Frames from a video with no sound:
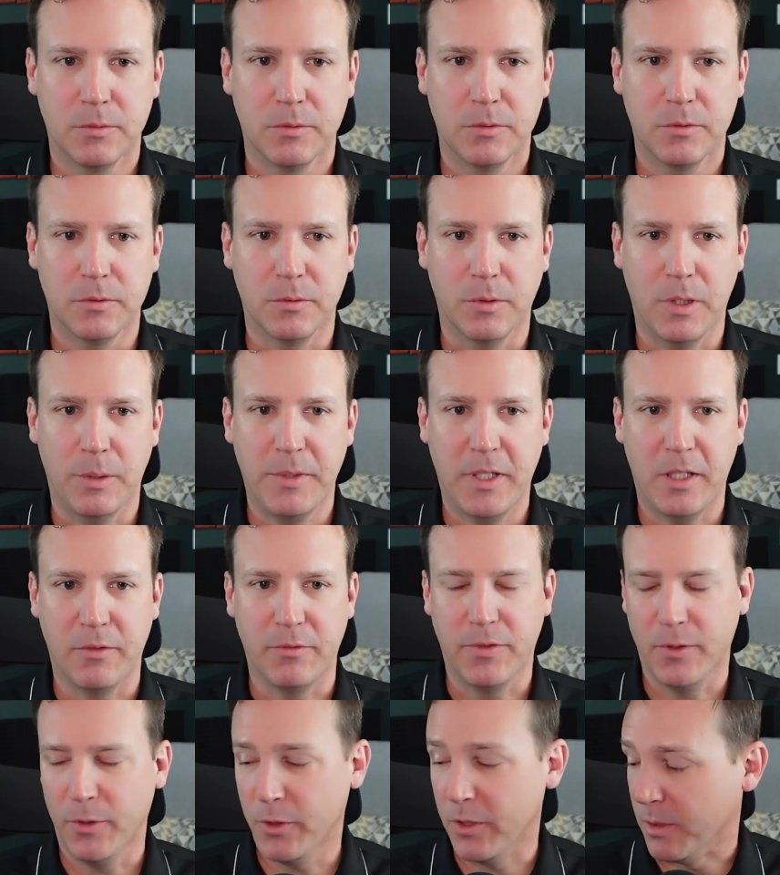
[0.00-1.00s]
Well, I'm not in
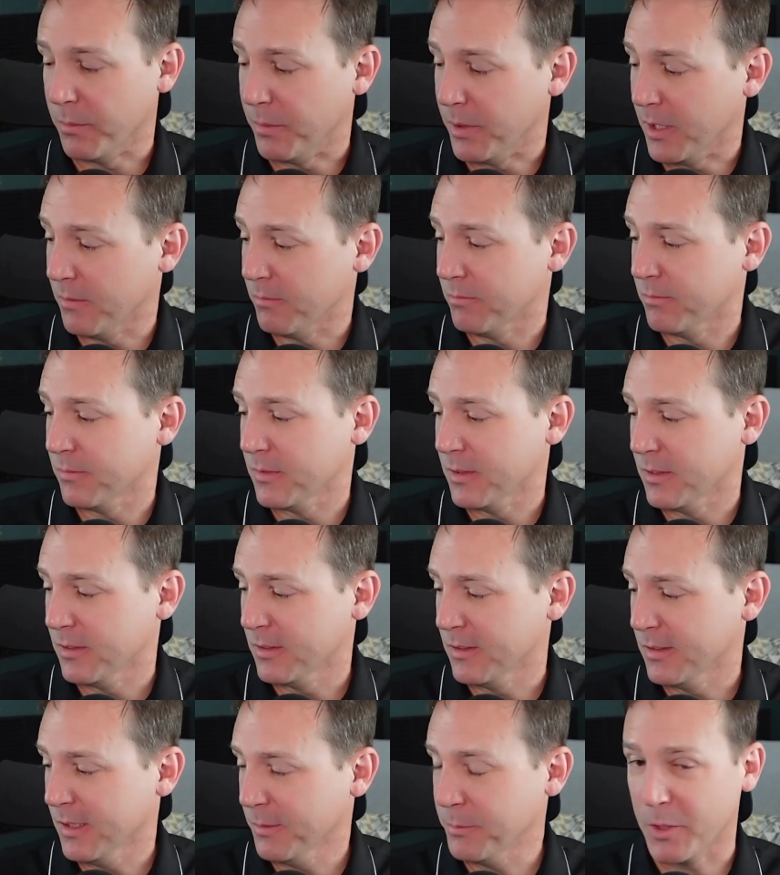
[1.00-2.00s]
Florida, but
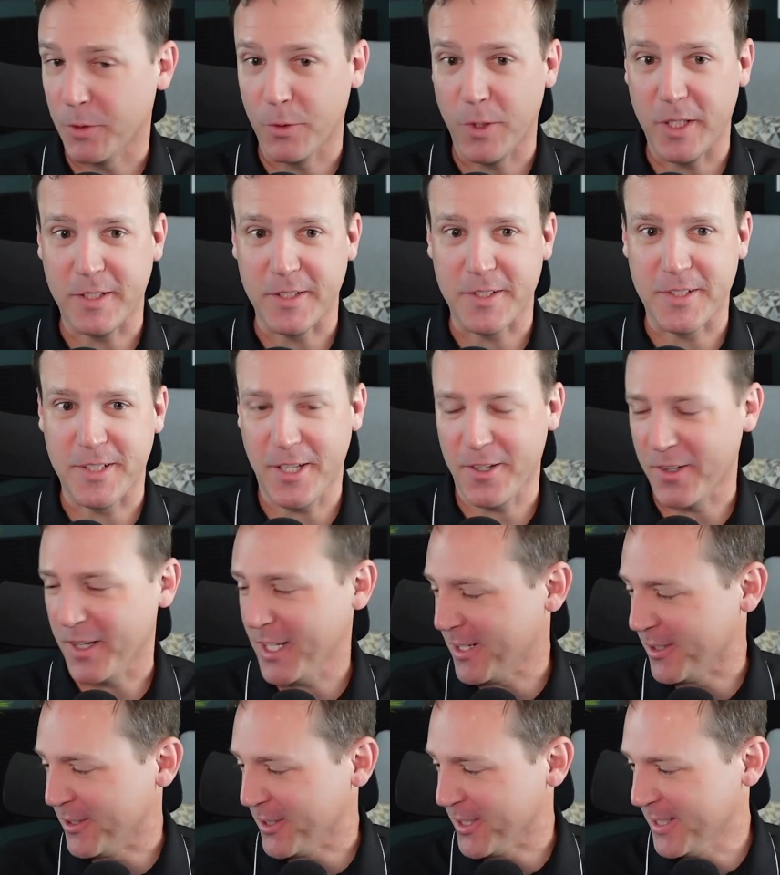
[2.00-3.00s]
I better write this down. I
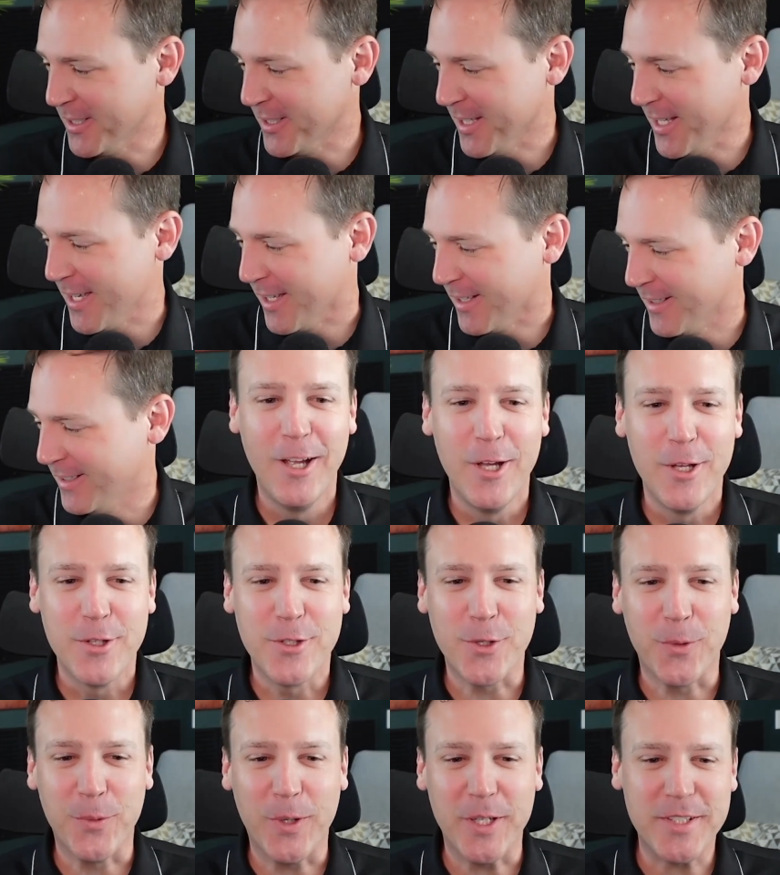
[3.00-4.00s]
got to look into that.
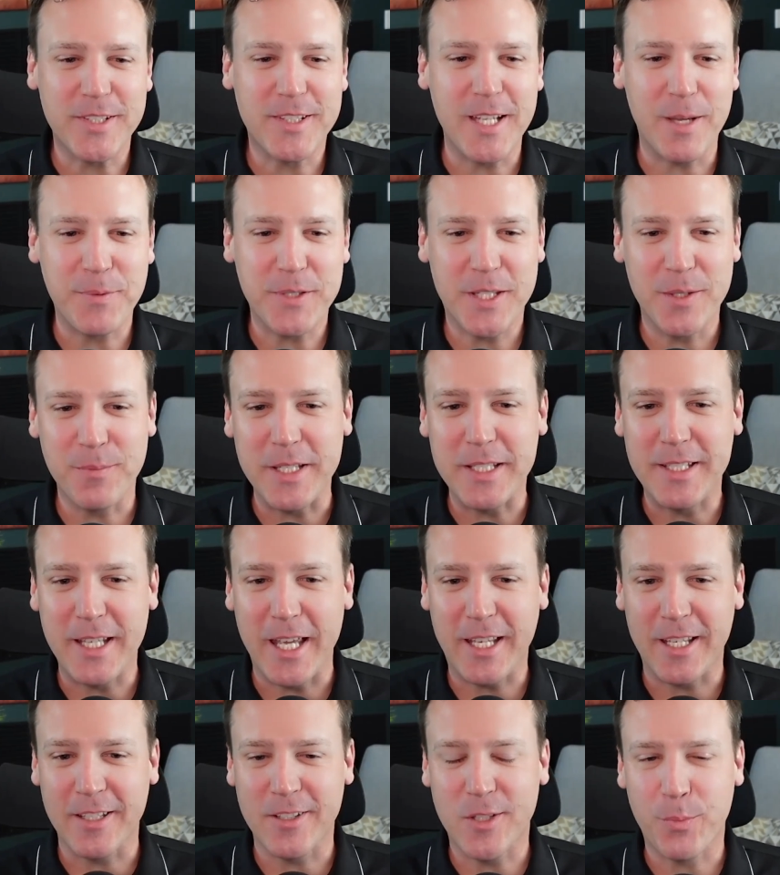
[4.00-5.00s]
So what steps can be
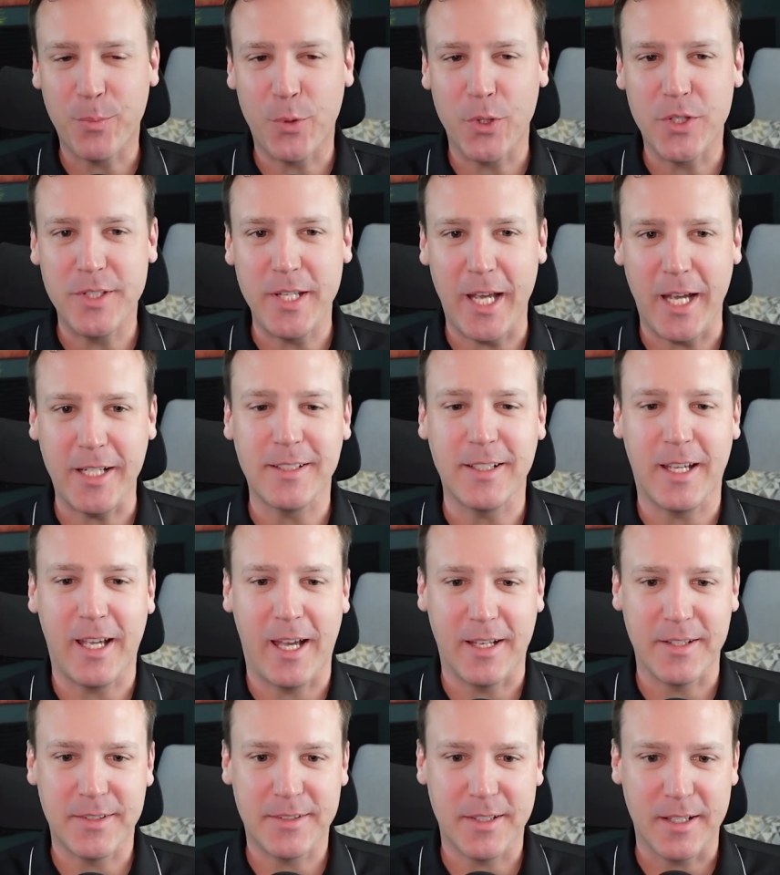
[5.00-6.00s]
taken to protect
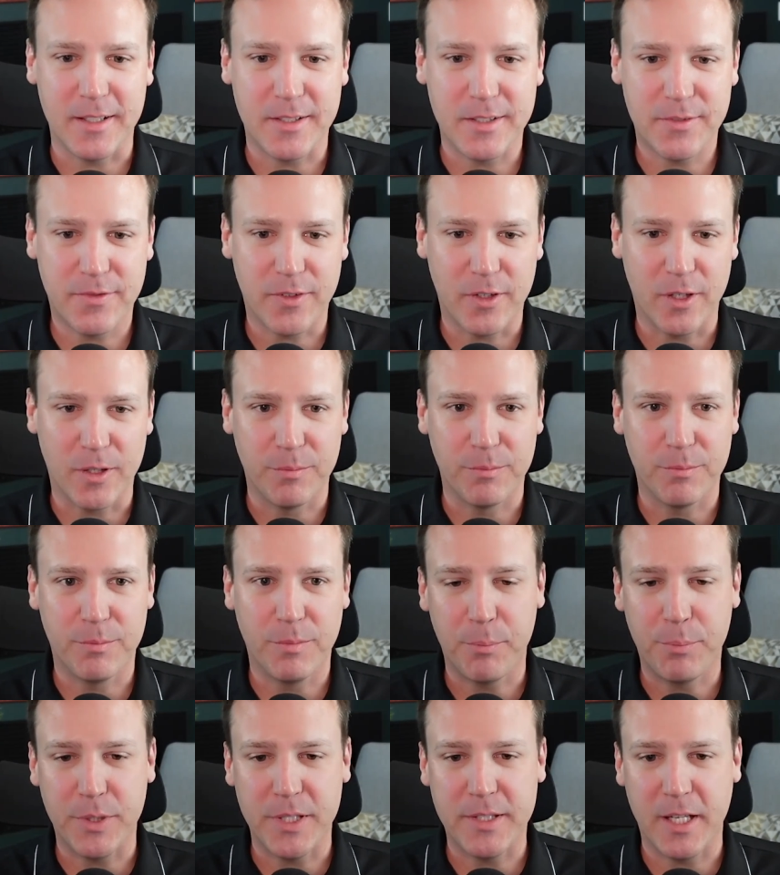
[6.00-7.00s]
assets from
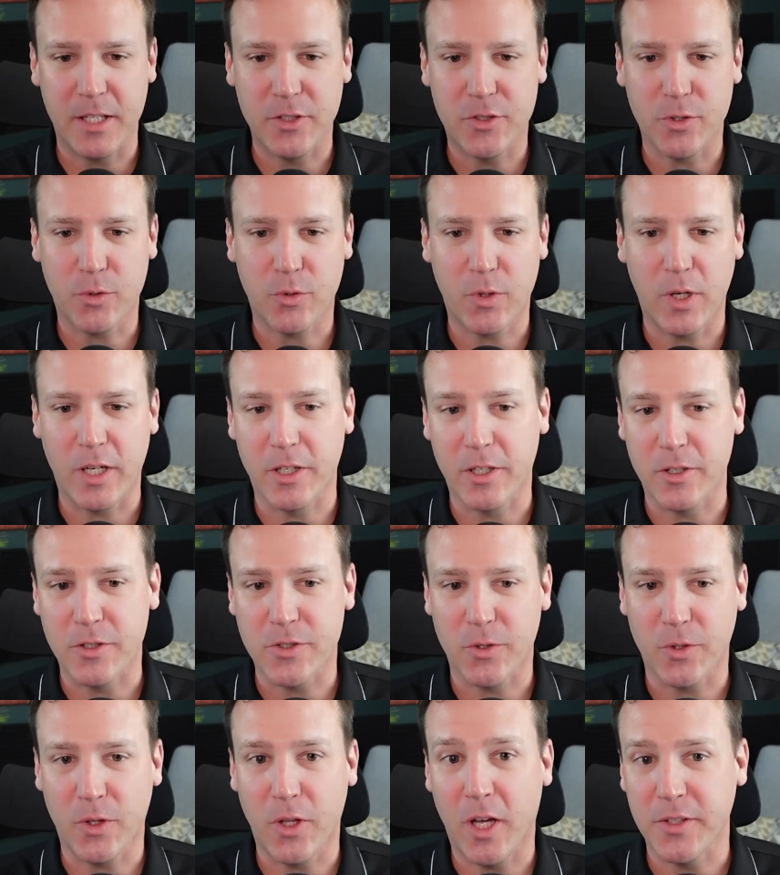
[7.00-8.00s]
potential
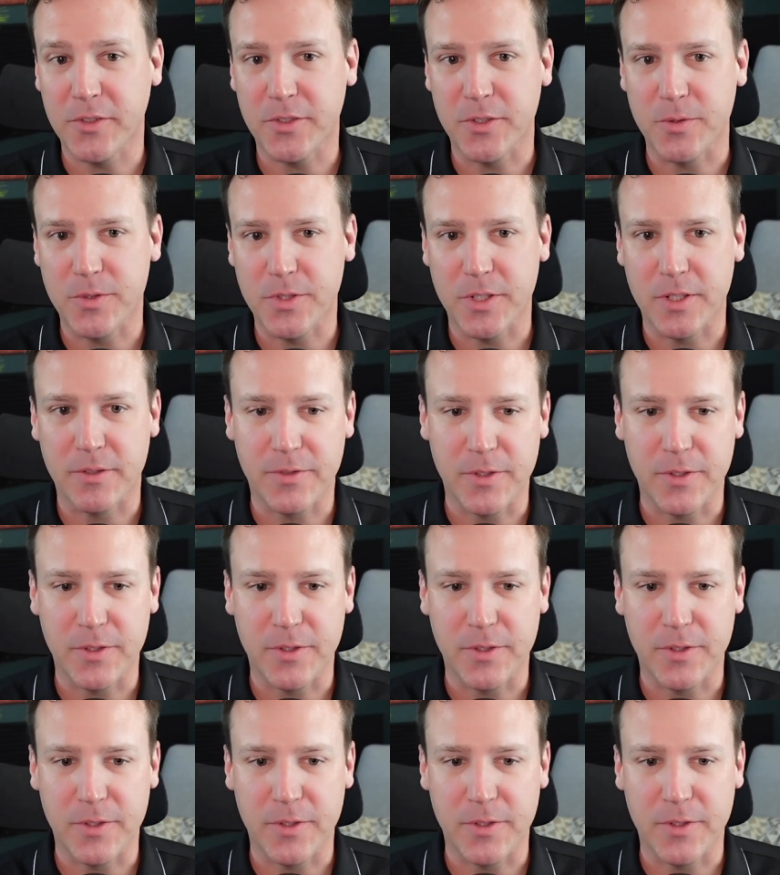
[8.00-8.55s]
creditors or lawsuits in the